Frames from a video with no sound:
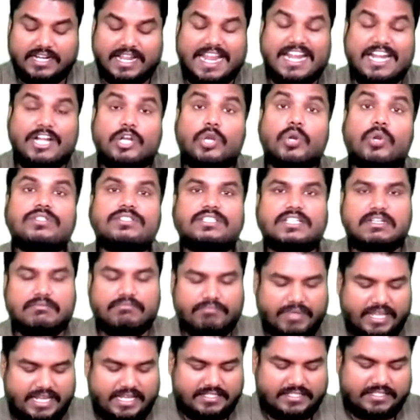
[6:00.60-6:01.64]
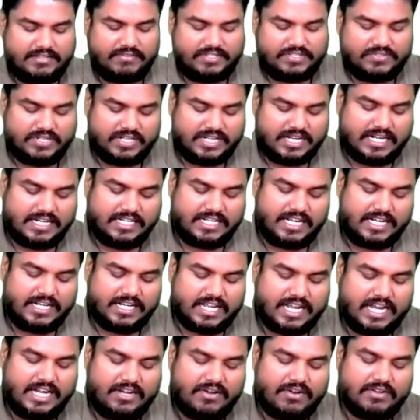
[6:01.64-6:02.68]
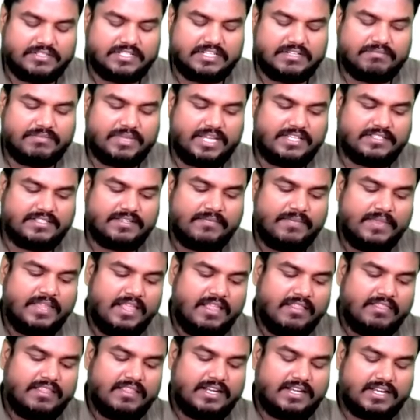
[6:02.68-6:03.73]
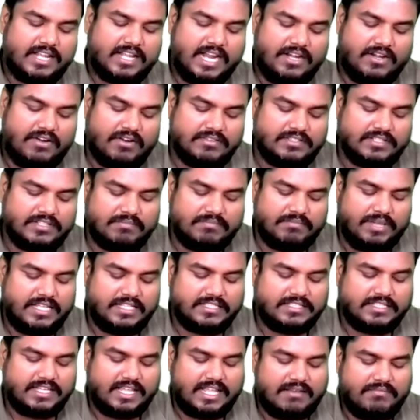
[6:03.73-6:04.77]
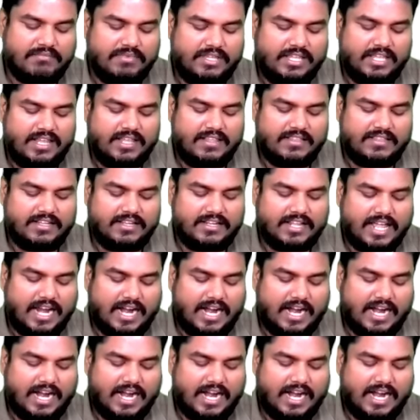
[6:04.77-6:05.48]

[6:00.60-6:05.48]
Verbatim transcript: nitrogen base, which will contain nitrogen base. That nitrogen base can be either